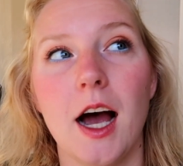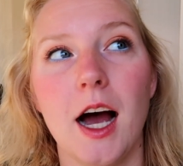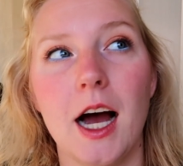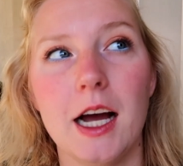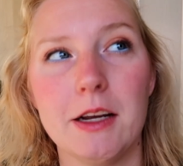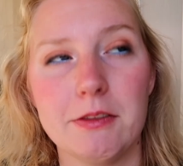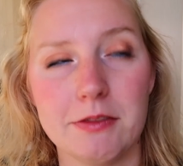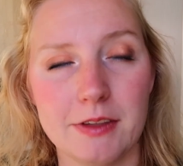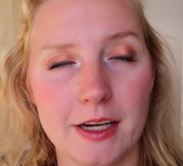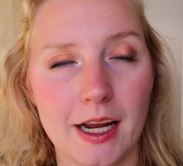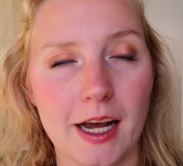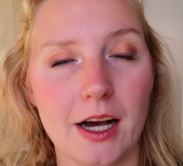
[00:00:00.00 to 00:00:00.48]

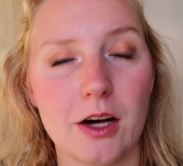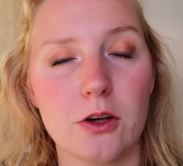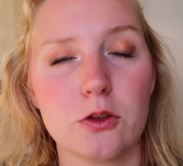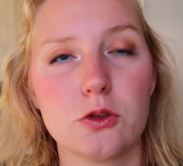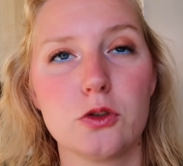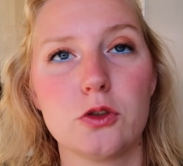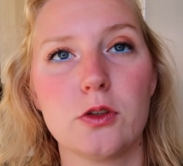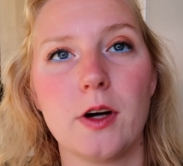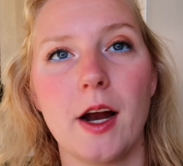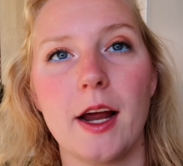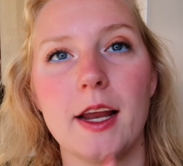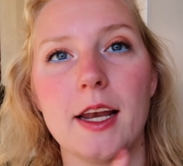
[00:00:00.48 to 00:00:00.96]
I've now
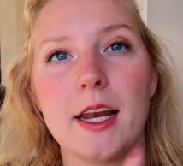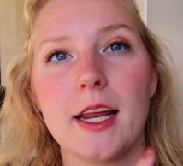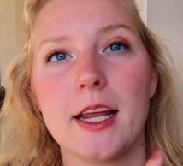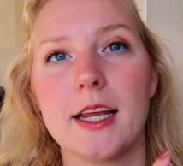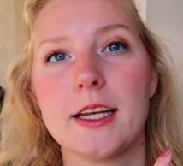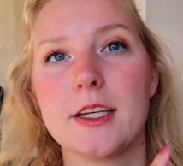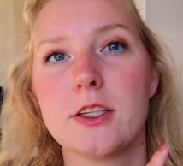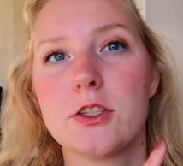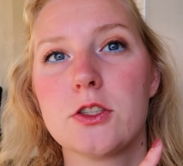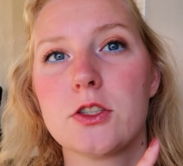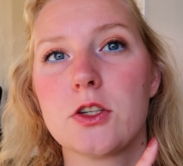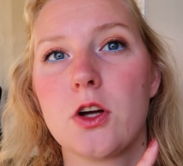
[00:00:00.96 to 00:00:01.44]
tried
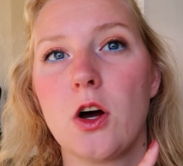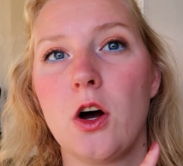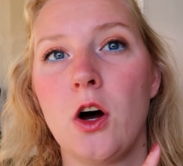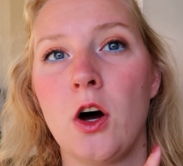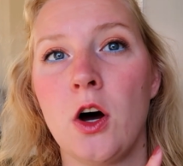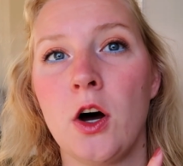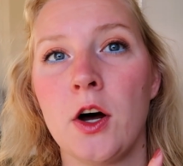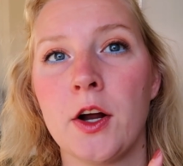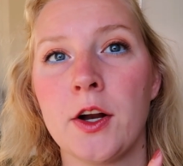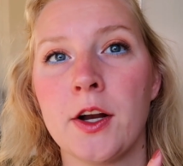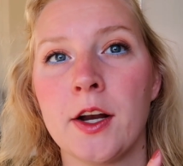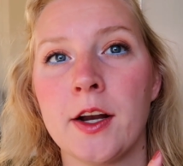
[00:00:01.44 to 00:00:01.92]
it
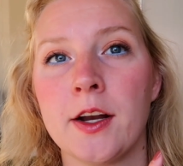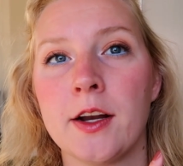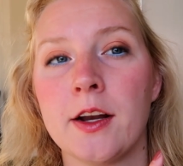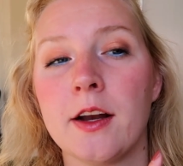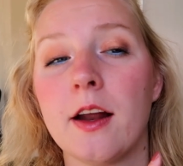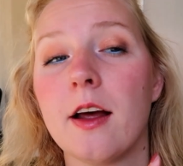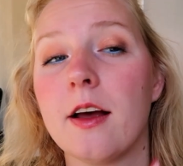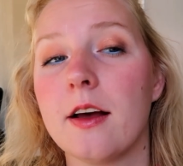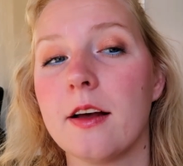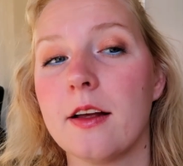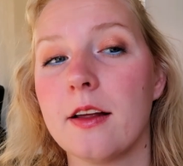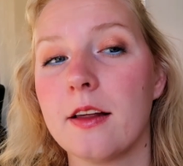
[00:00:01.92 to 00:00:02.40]

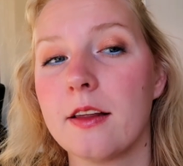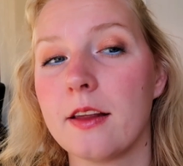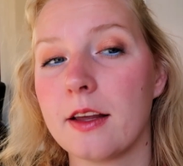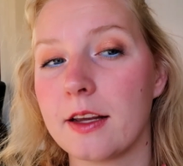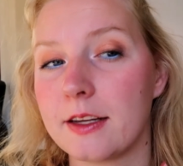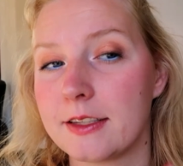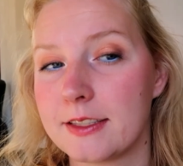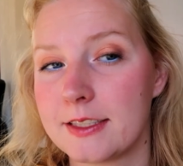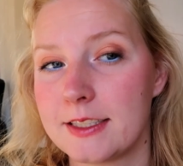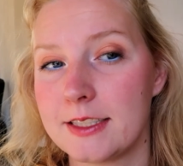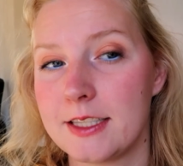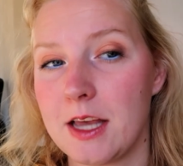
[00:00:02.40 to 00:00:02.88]
on
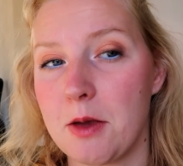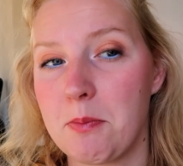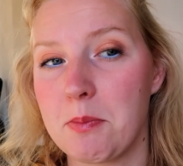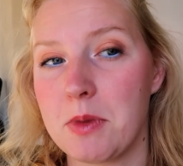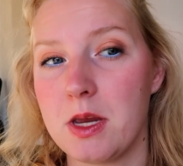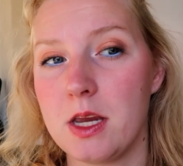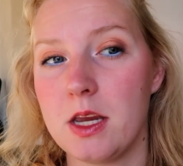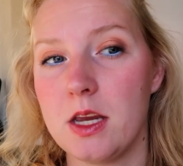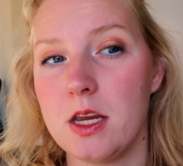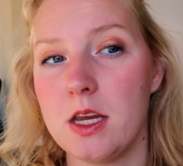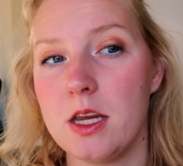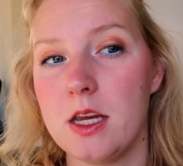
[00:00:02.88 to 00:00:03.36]
like
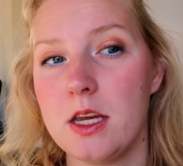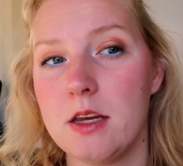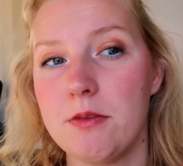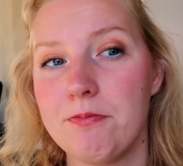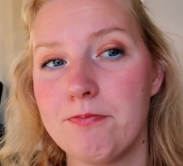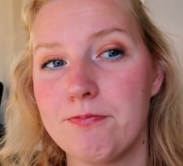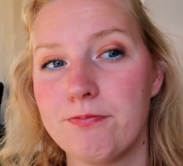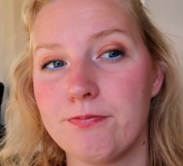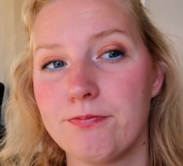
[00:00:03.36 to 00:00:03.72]
semi